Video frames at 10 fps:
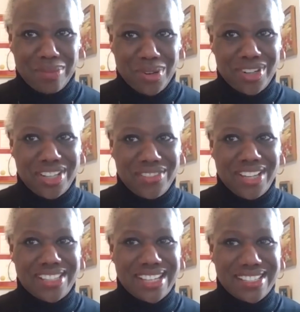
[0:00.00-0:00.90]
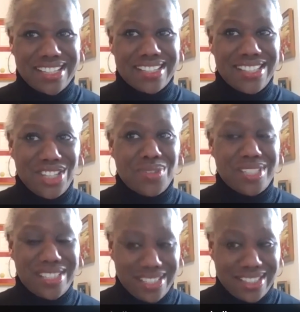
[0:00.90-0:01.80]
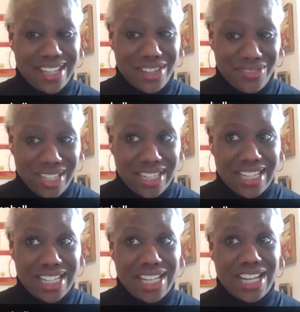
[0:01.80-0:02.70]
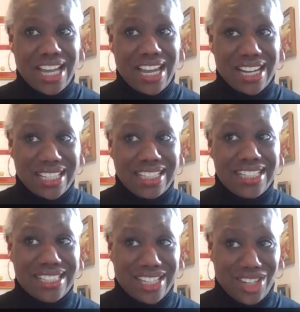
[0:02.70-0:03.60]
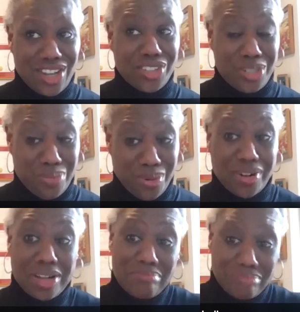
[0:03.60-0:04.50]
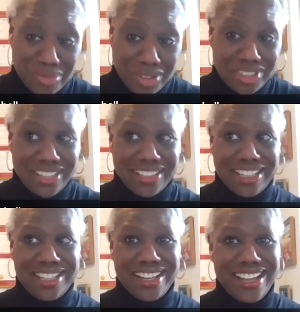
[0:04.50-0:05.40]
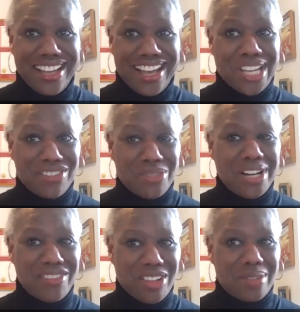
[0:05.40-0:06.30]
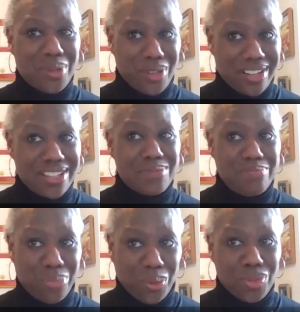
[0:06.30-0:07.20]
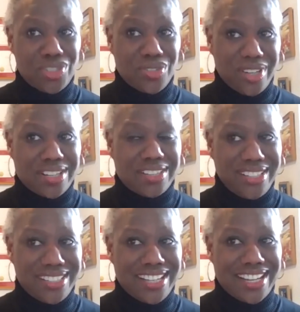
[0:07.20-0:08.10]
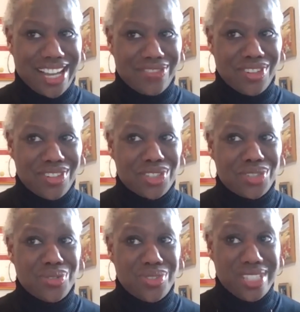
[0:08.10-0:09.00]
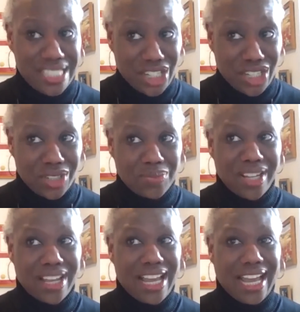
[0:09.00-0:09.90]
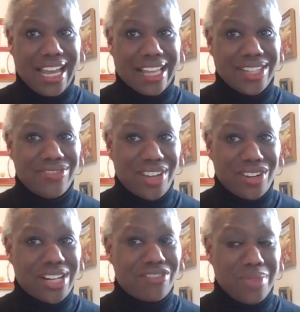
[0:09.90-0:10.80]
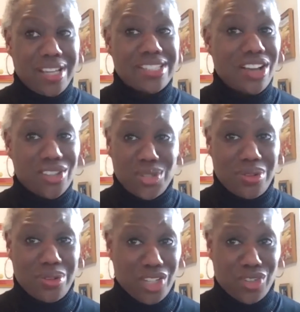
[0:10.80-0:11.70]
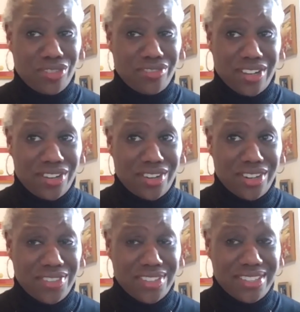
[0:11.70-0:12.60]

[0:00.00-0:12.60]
Alberta Innovates has continuous intake funding and a clean technology program, which I lead. The government of Alberta is bolstering clean tech efforts through TIER, and the federal government is also a major funder of this